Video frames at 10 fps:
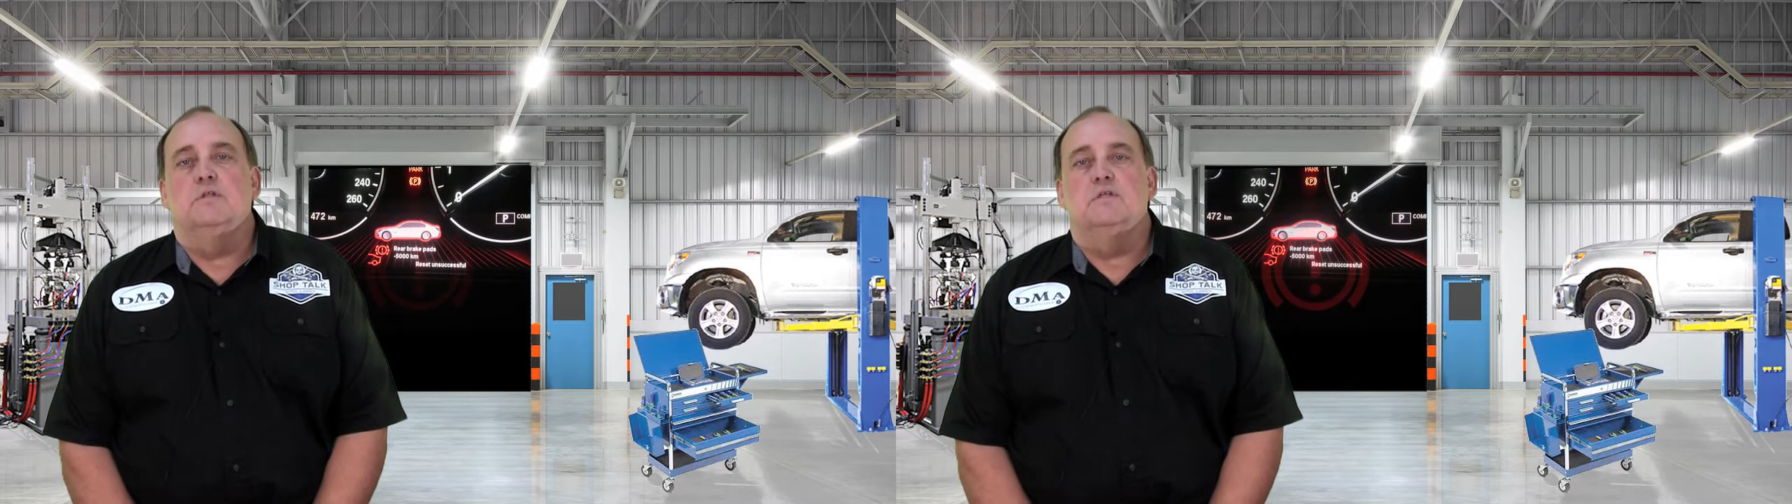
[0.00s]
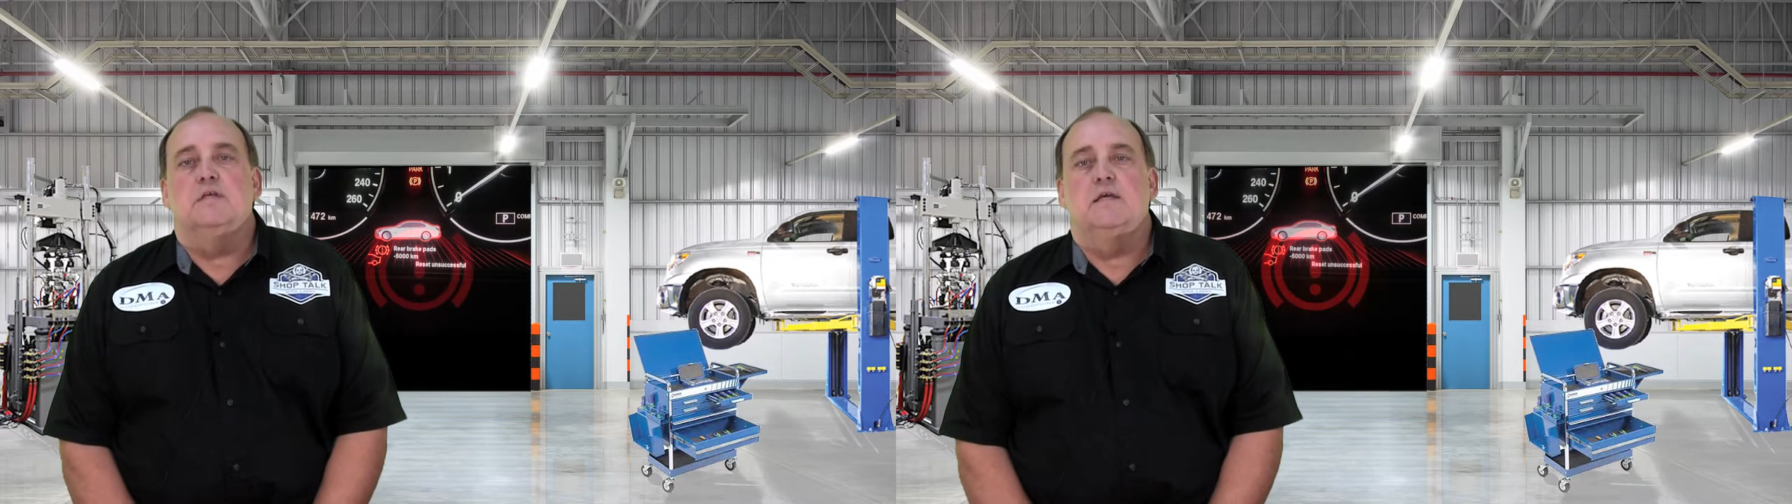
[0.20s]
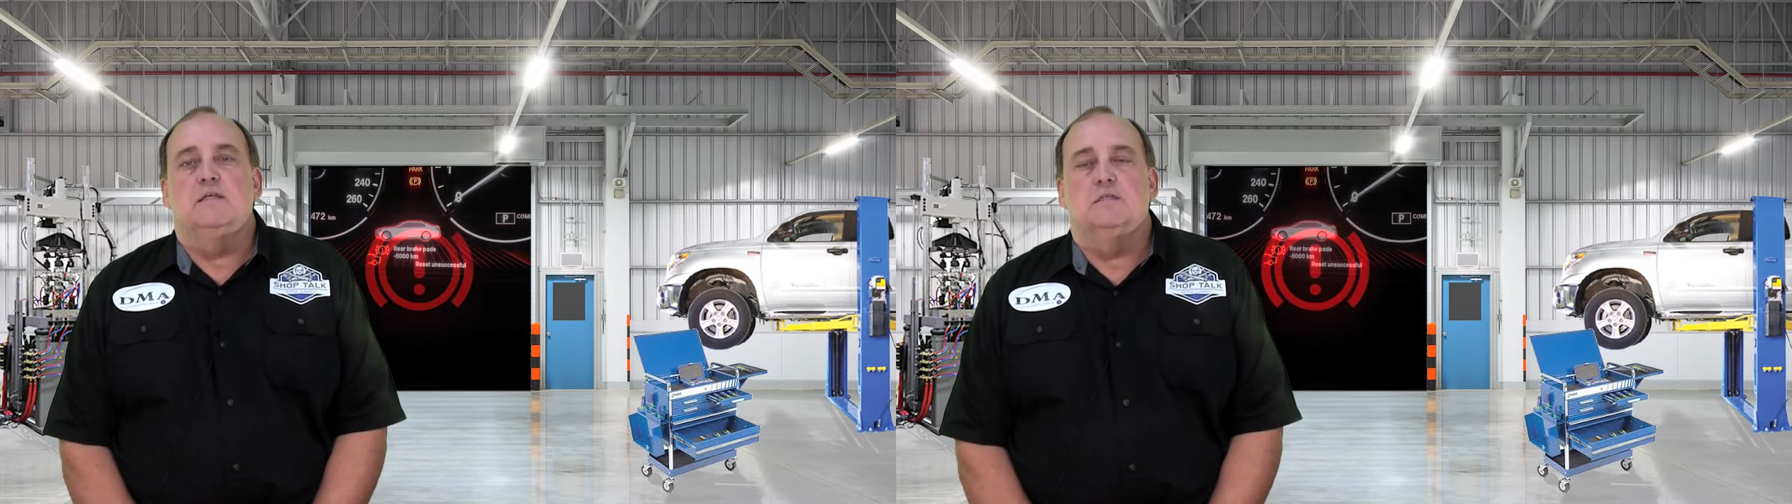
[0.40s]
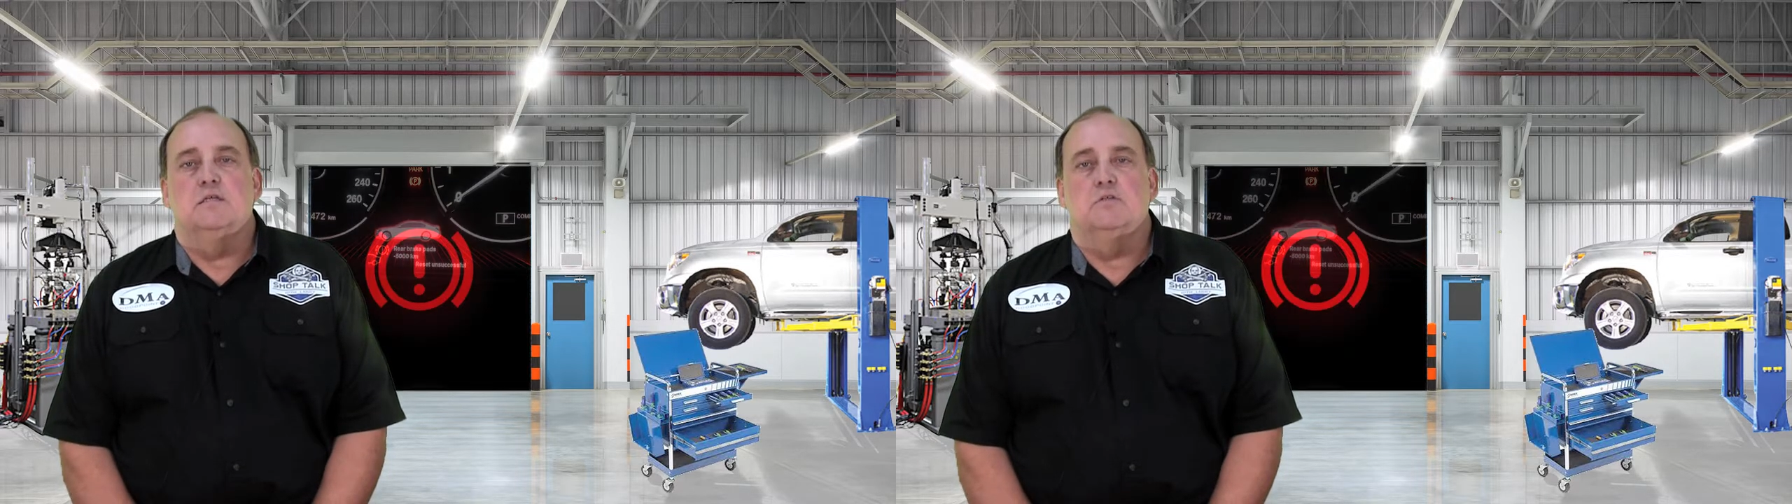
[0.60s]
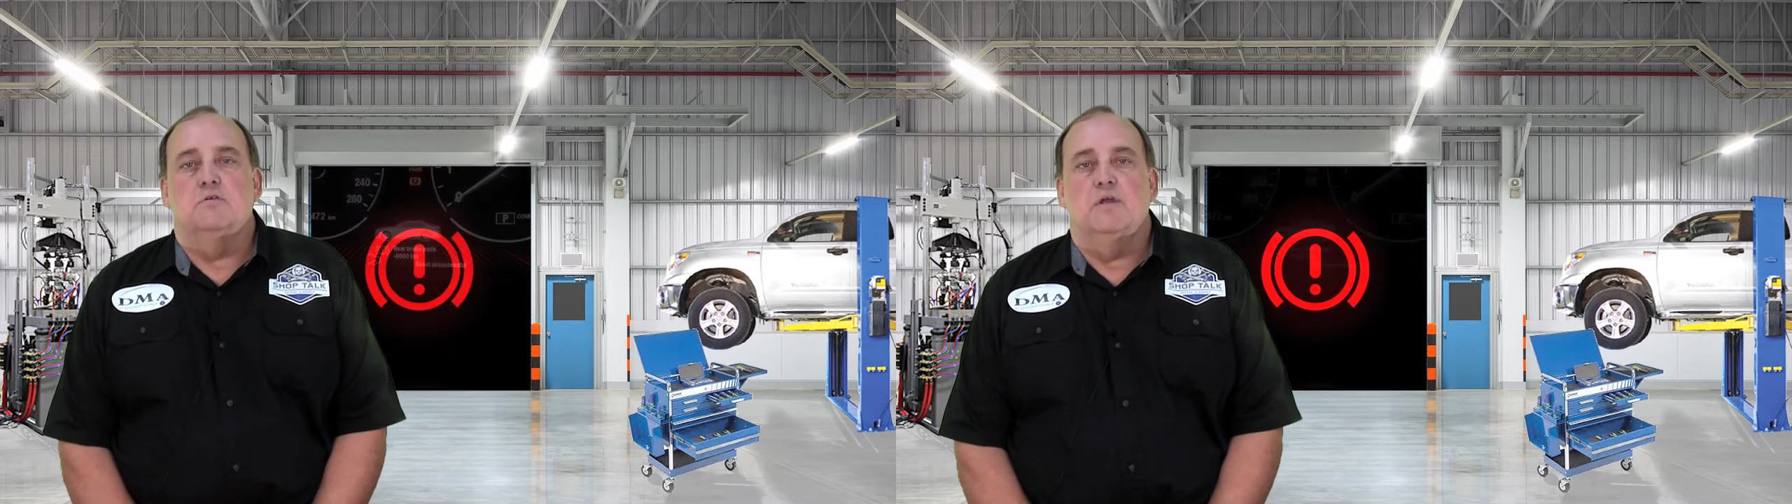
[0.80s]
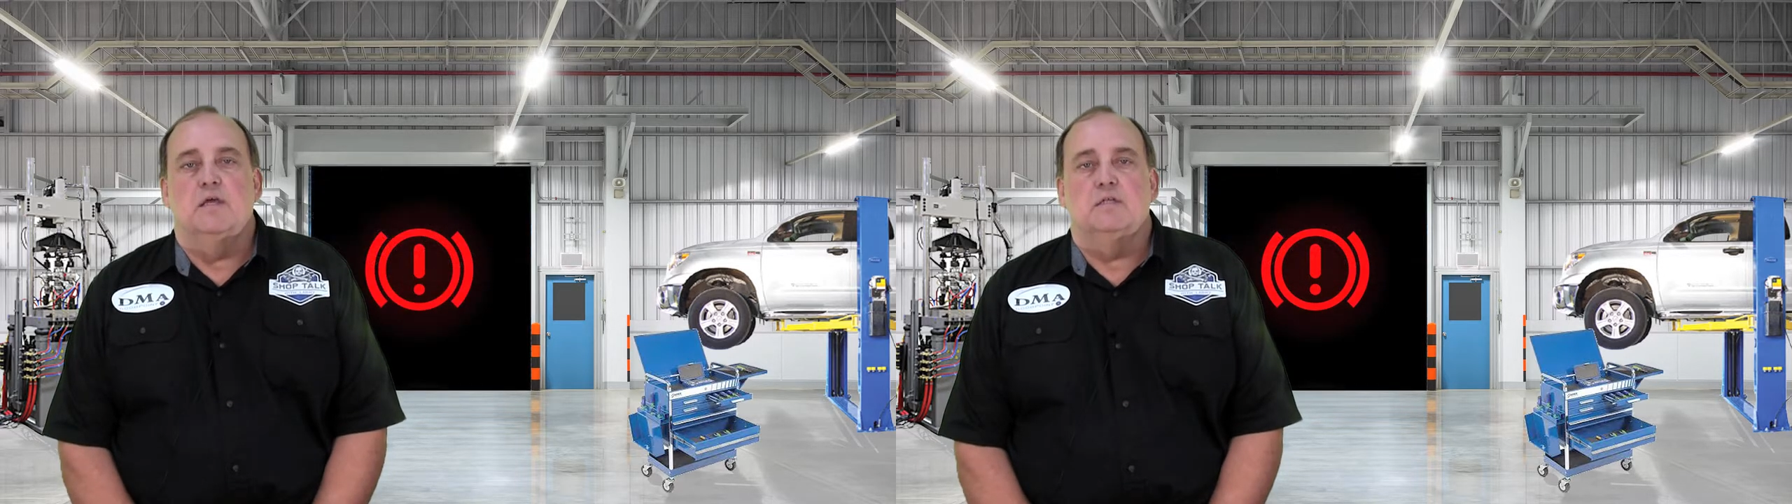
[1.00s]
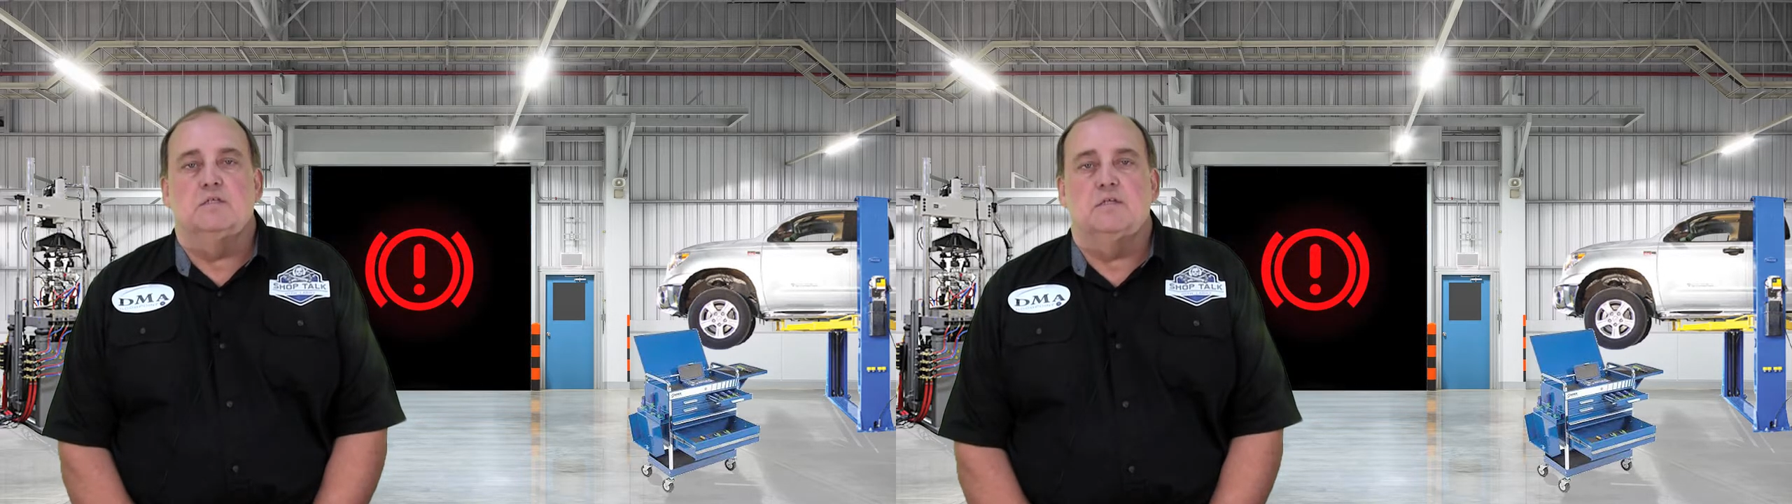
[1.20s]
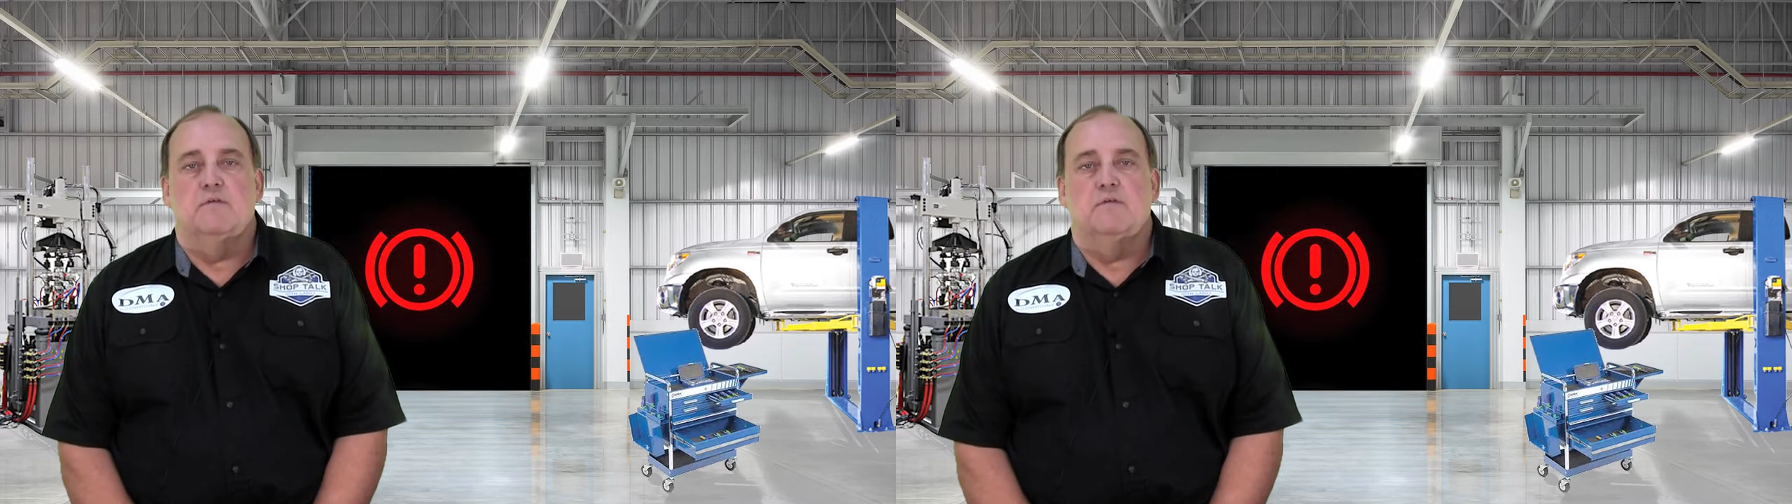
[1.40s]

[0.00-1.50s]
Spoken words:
When the second sensor head is